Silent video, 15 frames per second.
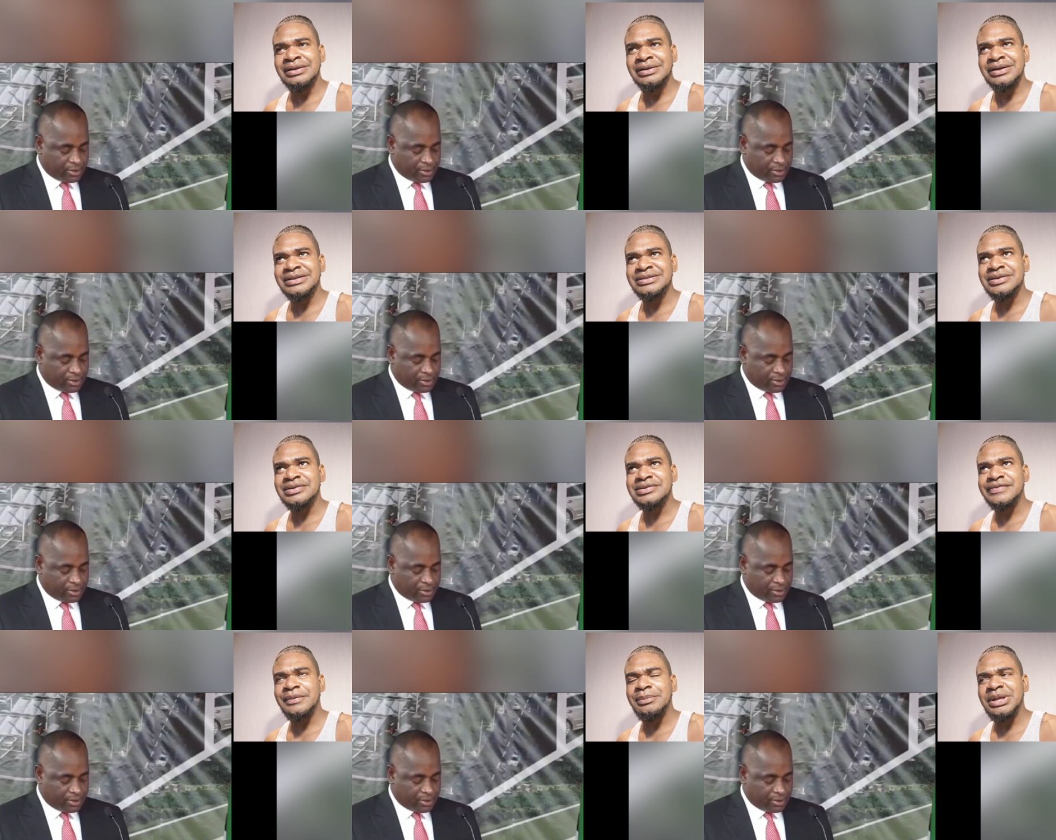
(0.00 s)
Speaker 1: That
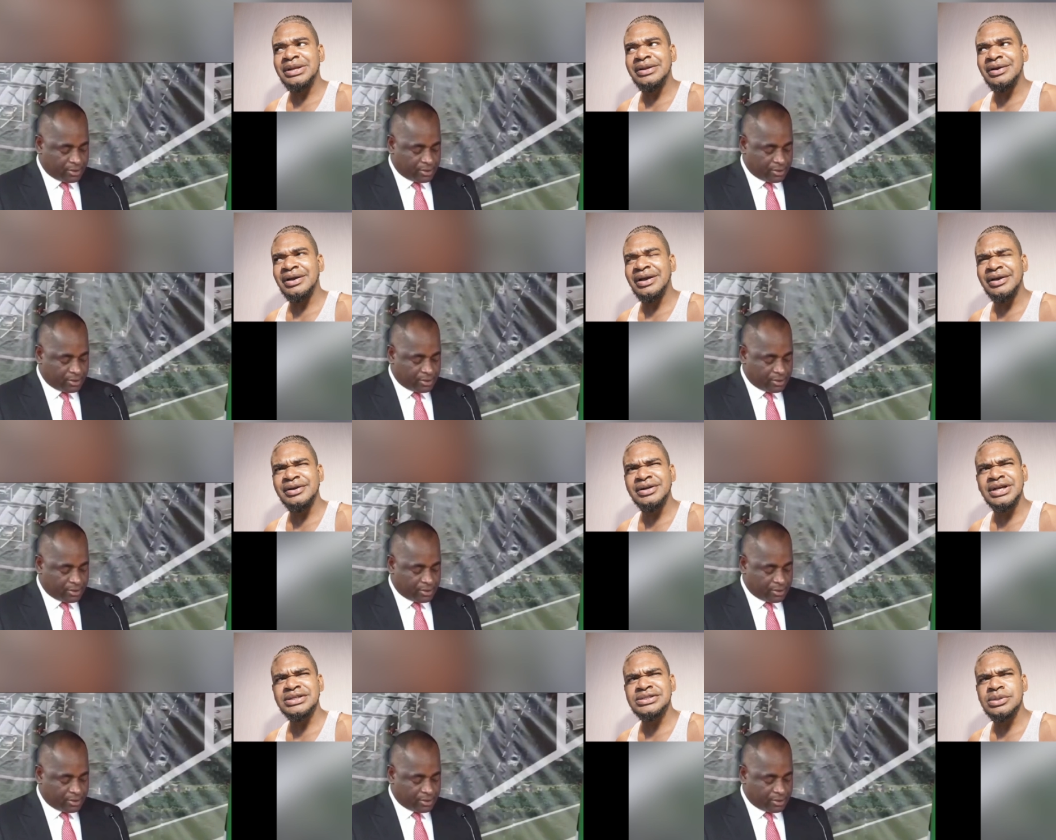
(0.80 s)
sounds familiar. I
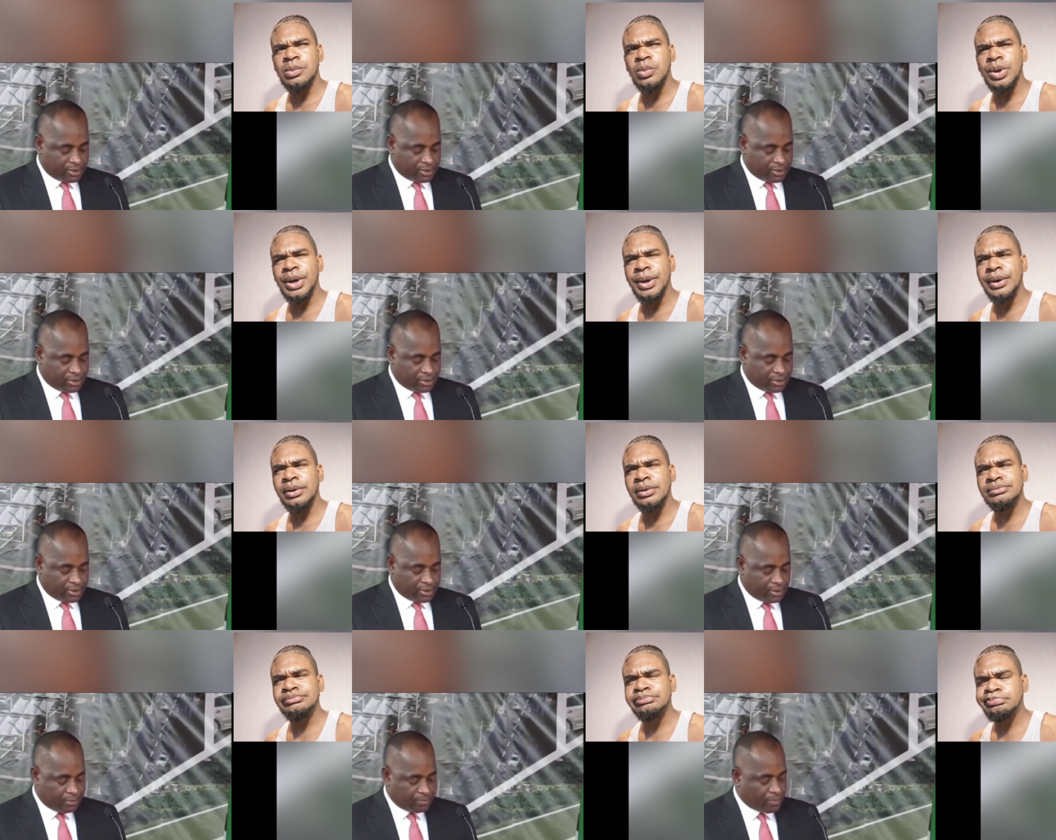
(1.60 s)
heard that somewhere.
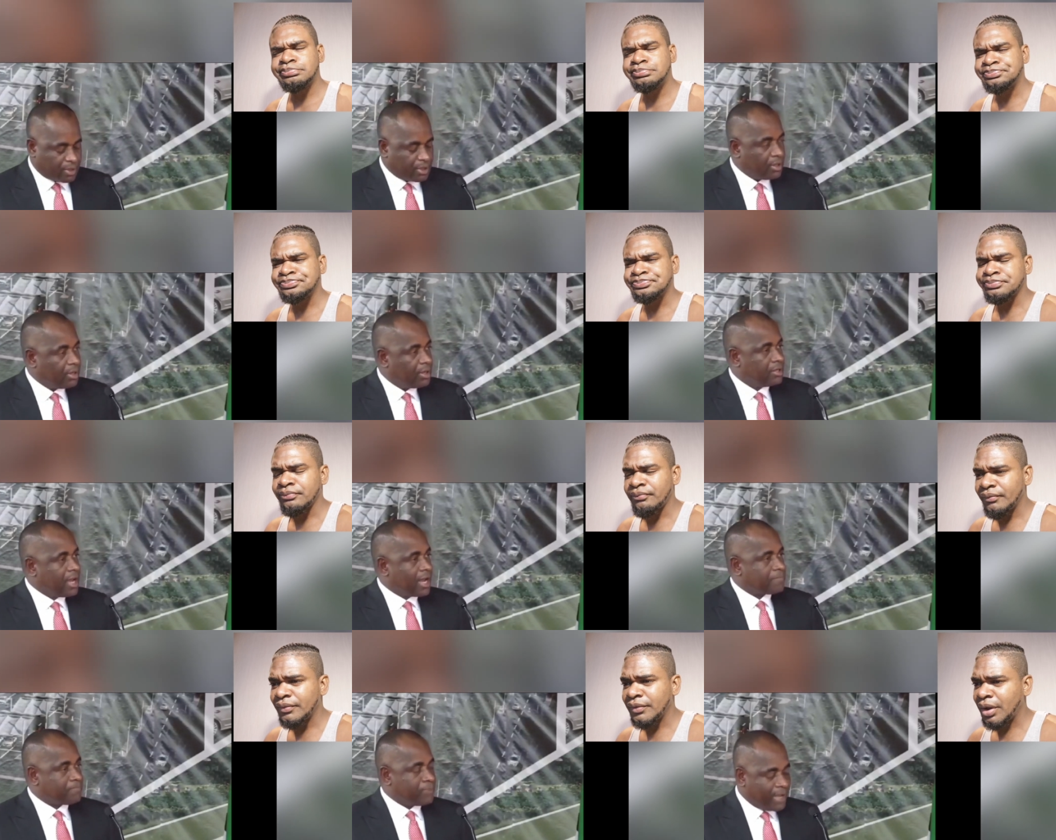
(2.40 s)

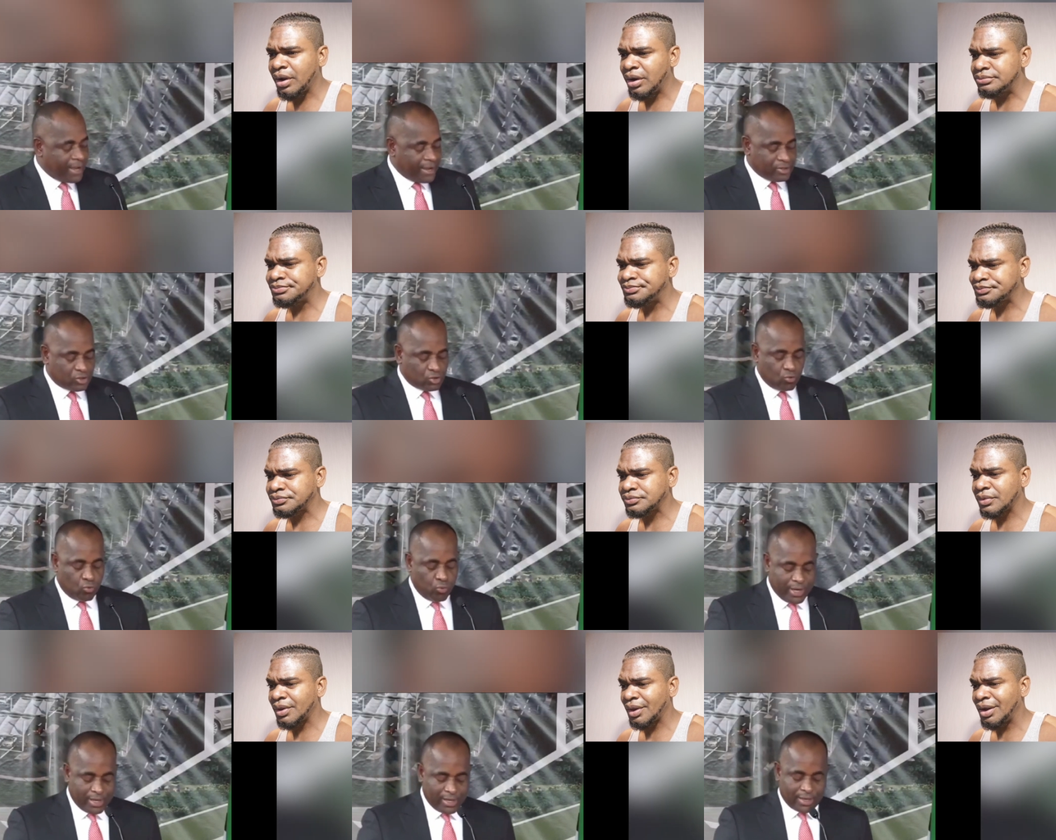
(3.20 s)
Speaker 2: That planes
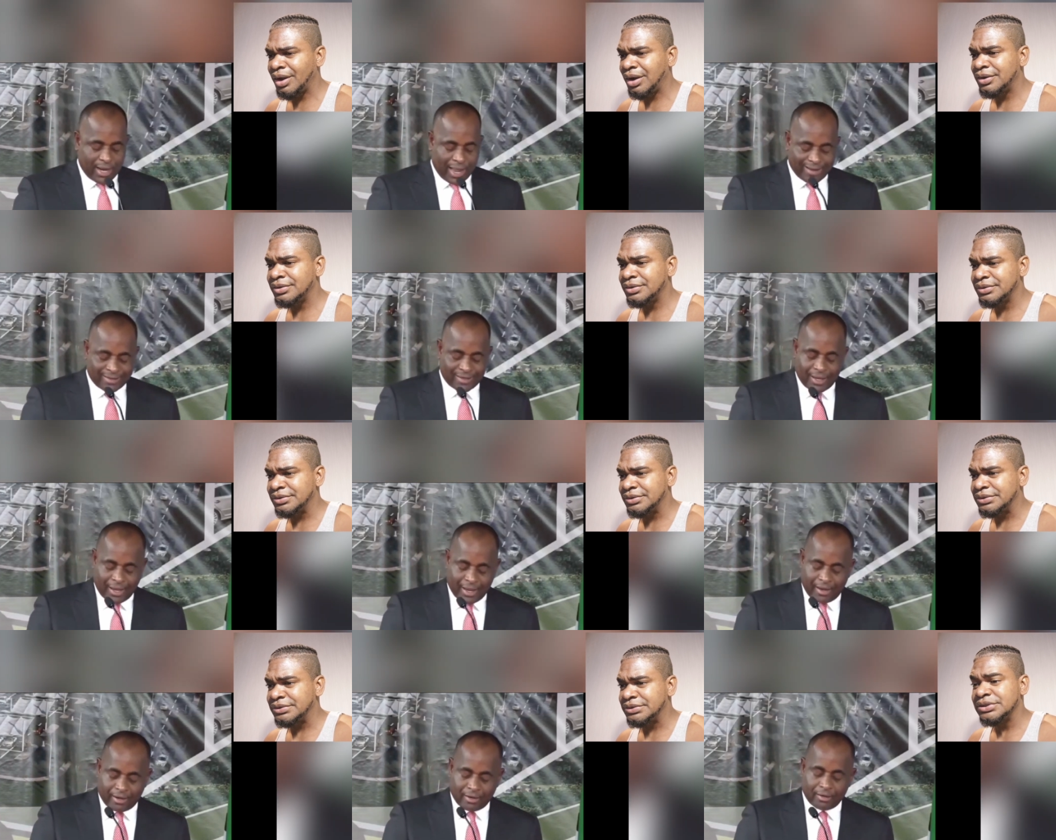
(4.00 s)
will land
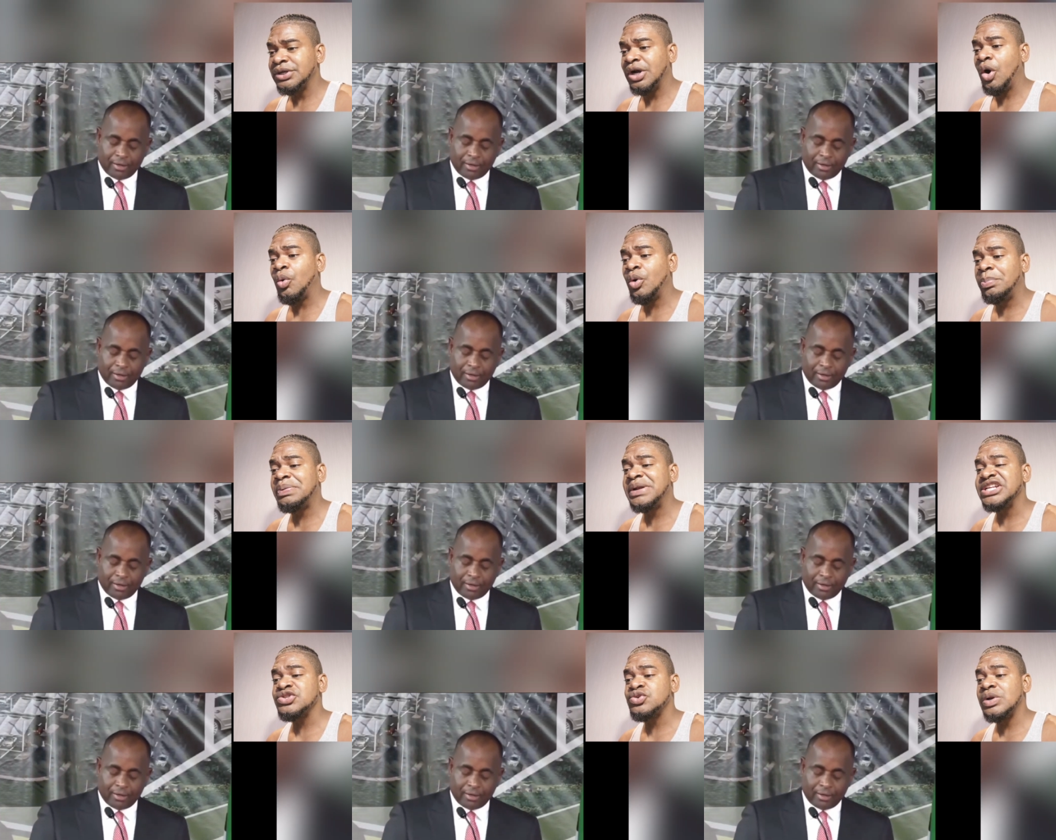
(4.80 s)
here.
Speaker 1: Our
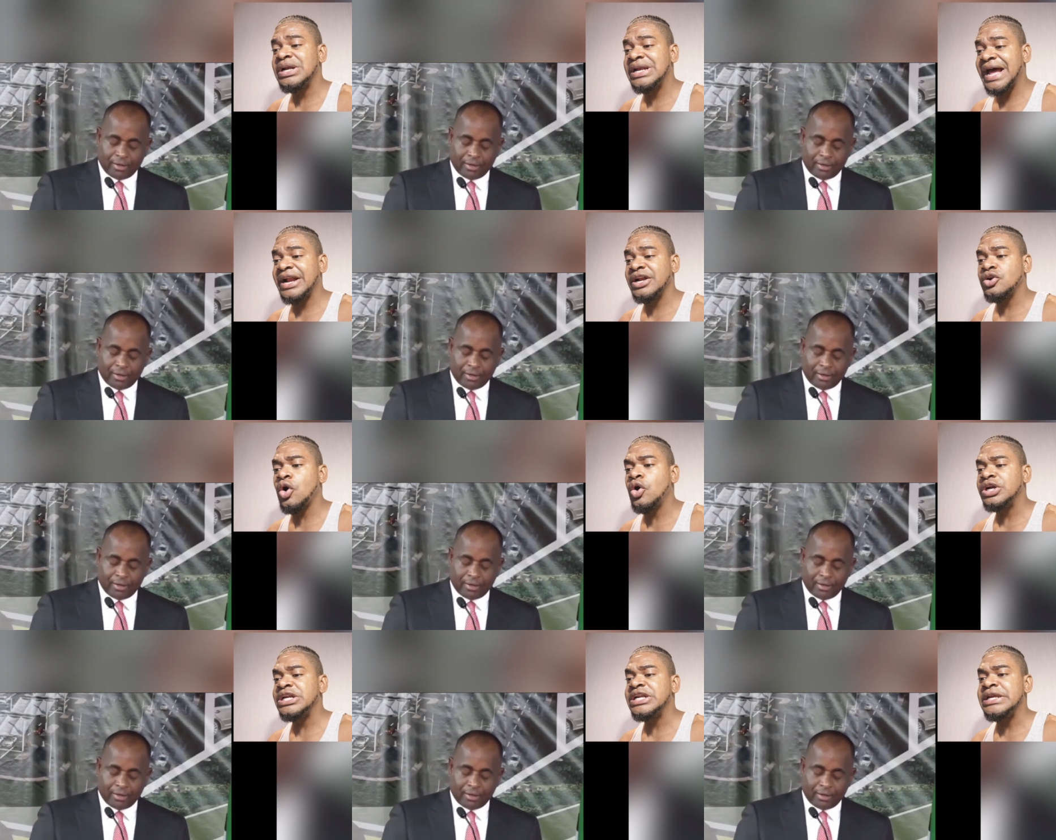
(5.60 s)
planes will land
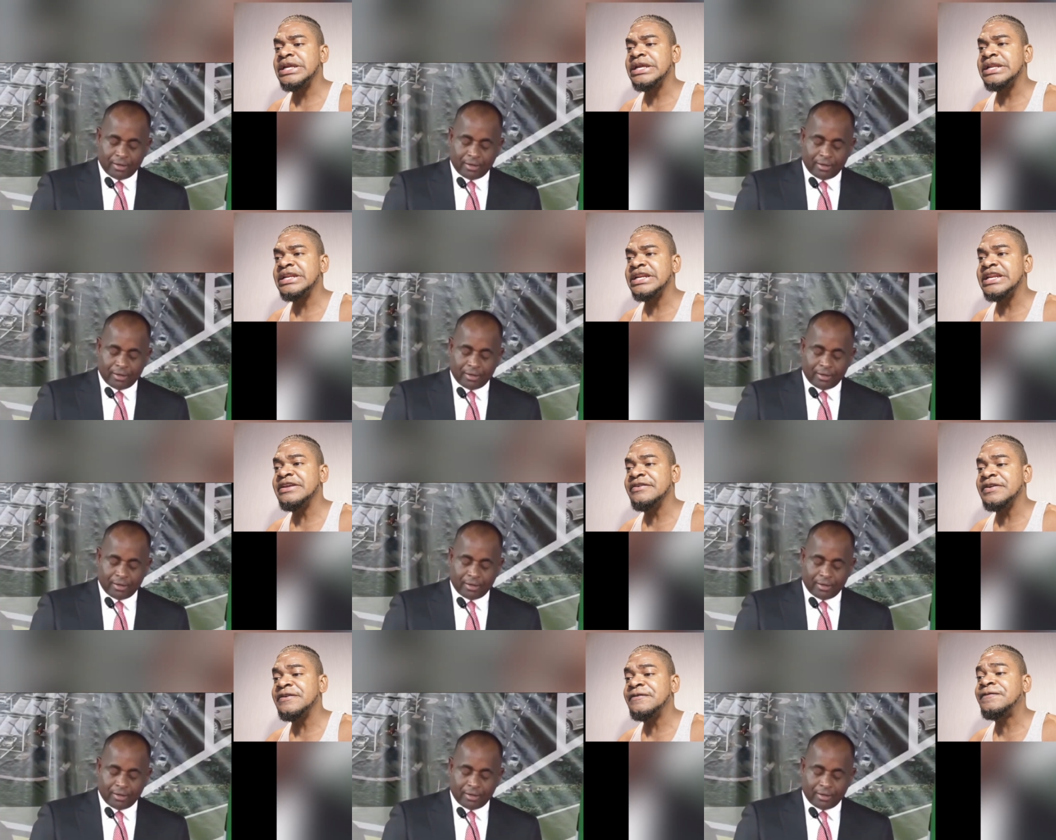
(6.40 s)
on the,
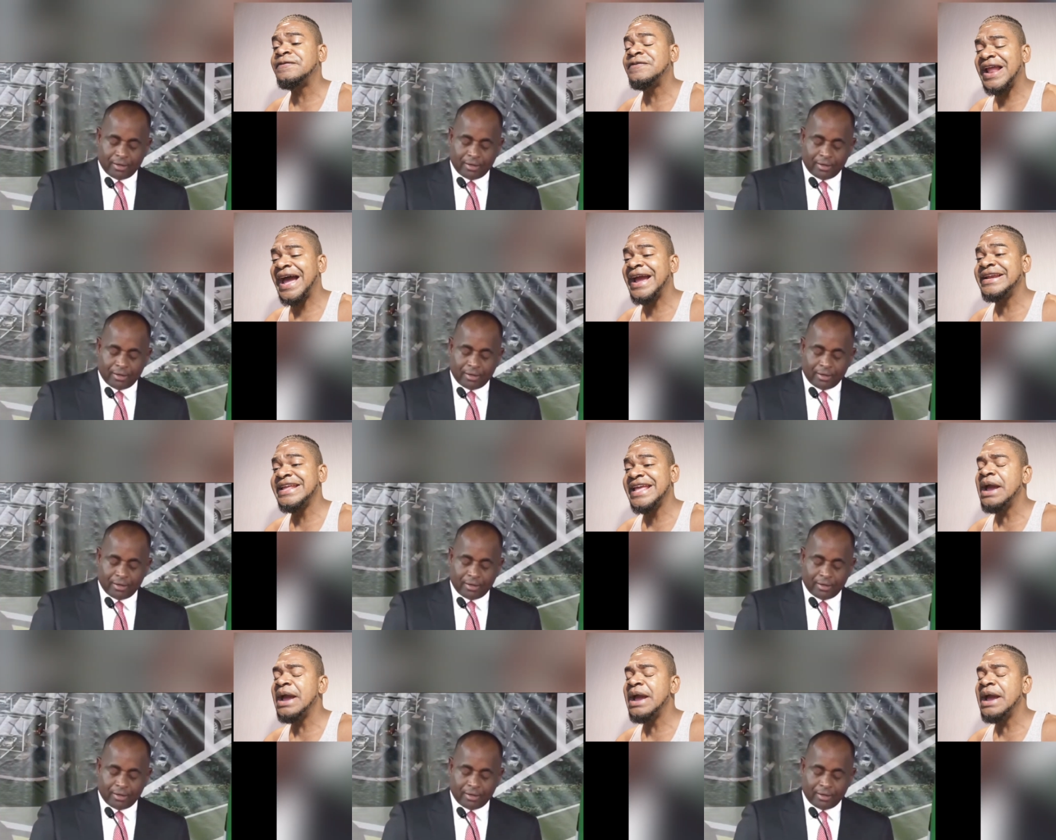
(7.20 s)
the, the flying